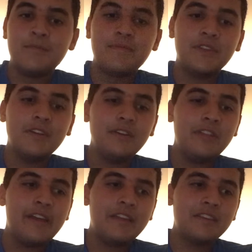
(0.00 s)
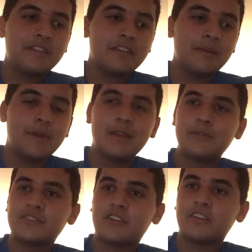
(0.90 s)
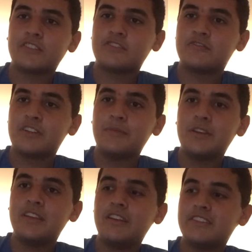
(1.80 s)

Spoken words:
you know that some animals are extremely